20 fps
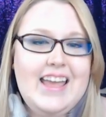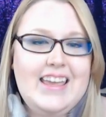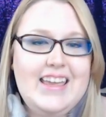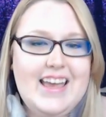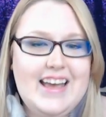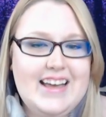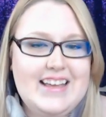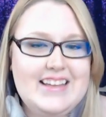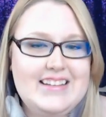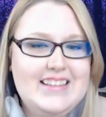
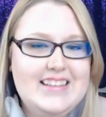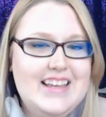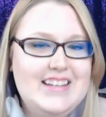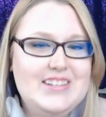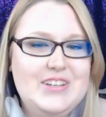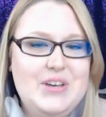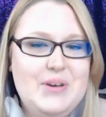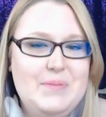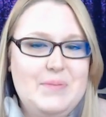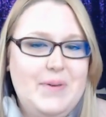yes, that's
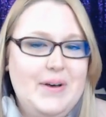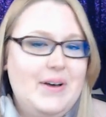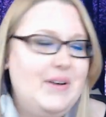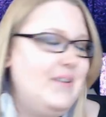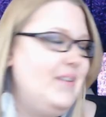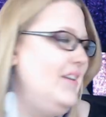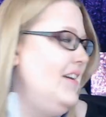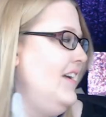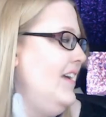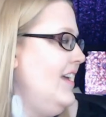Kupo.
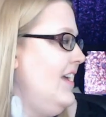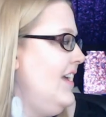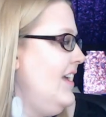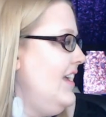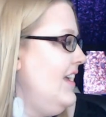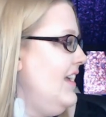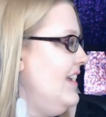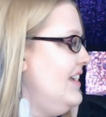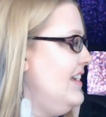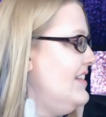
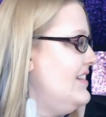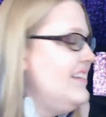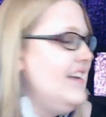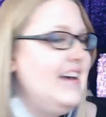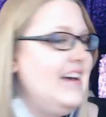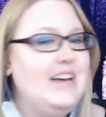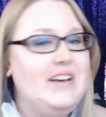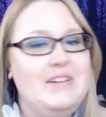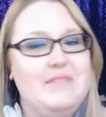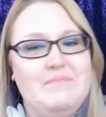He's
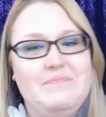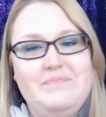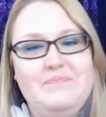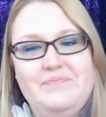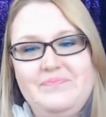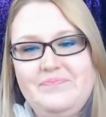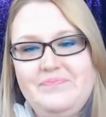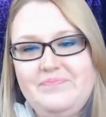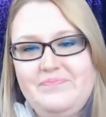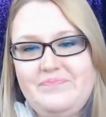um,
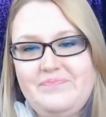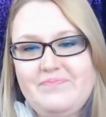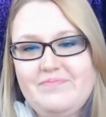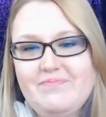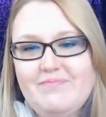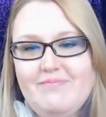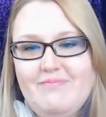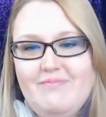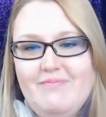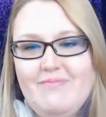
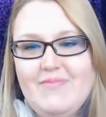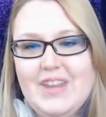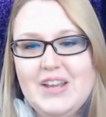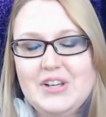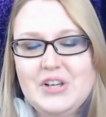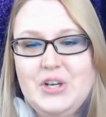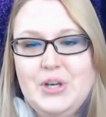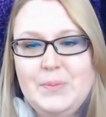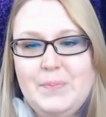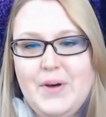
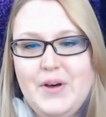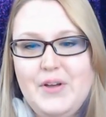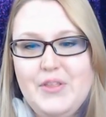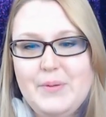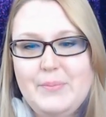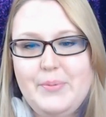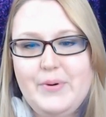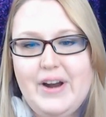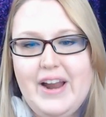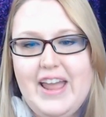Kupo the
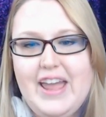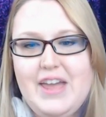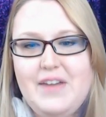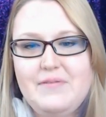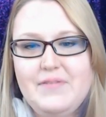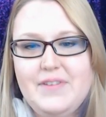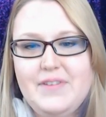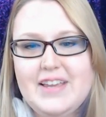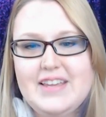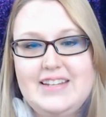Brave
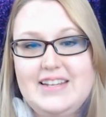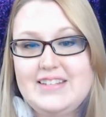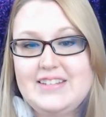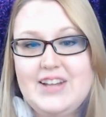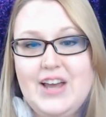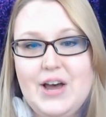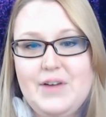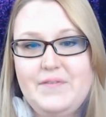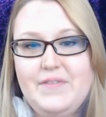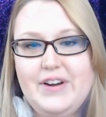because he's
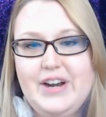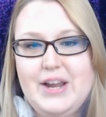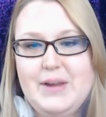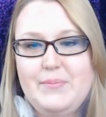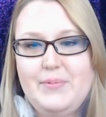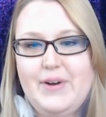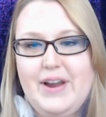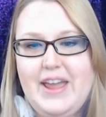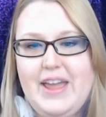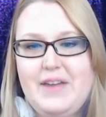not very
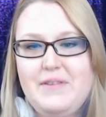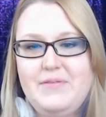brave.